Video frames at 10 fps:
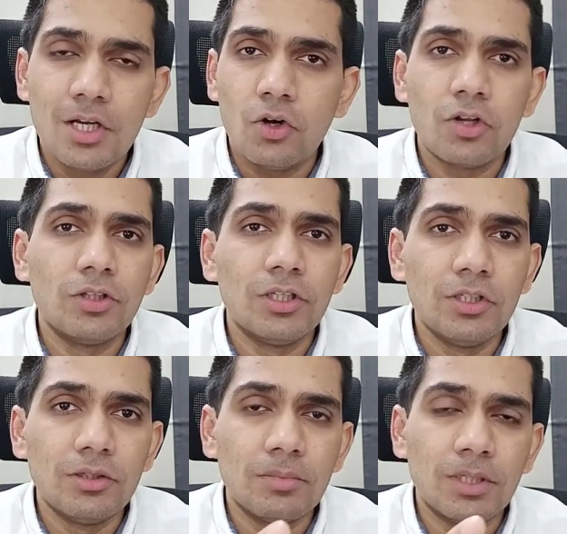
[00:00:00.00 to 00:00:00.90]
not on the
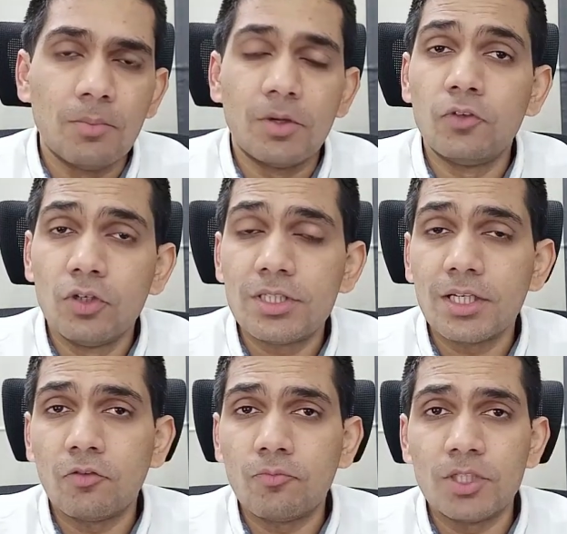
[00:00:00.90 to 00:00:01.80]
number of units that
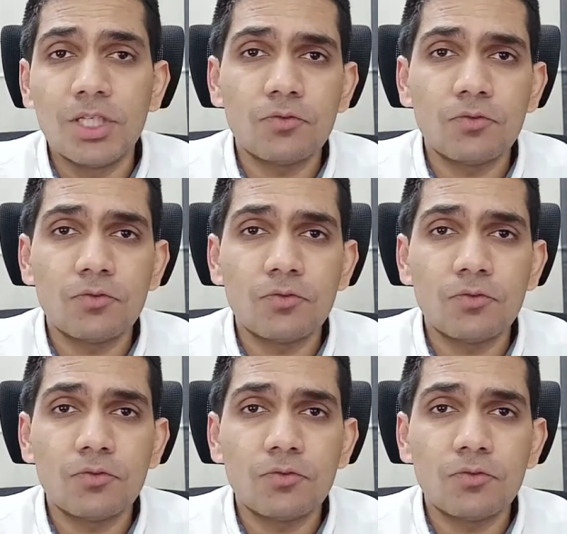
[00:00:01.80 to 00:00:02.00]
you've purchased